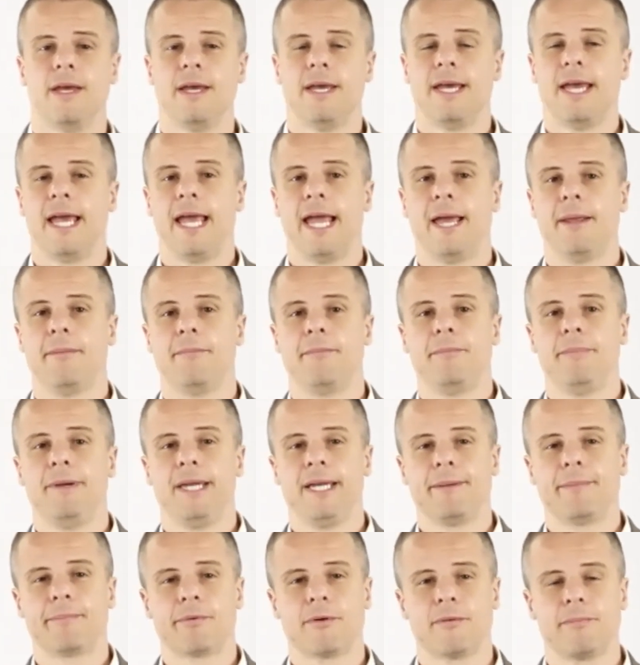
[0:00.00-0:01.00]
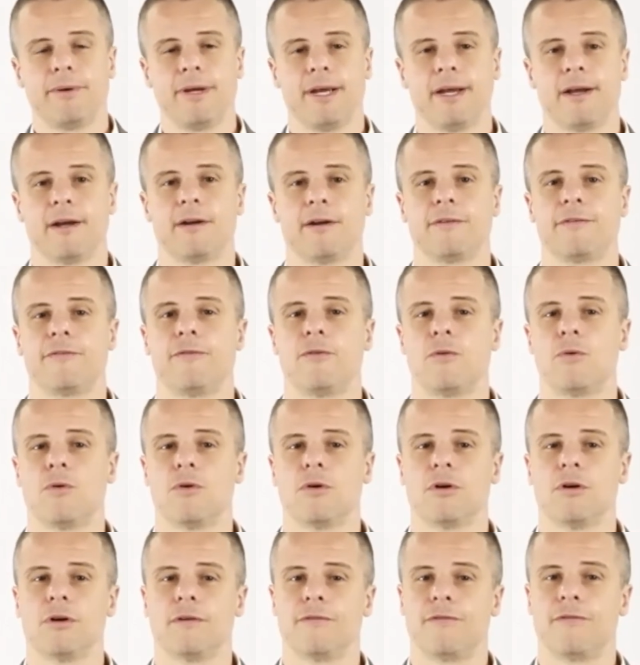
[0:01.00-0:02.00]
And be prepared
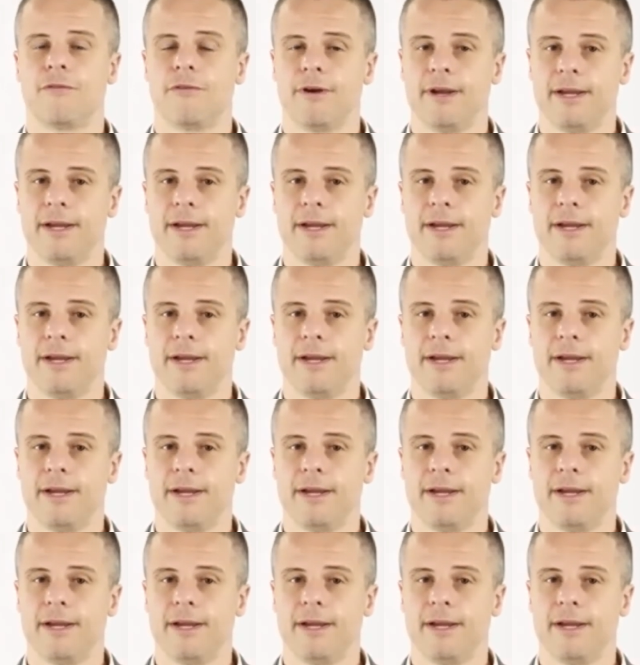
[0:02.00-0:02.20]
for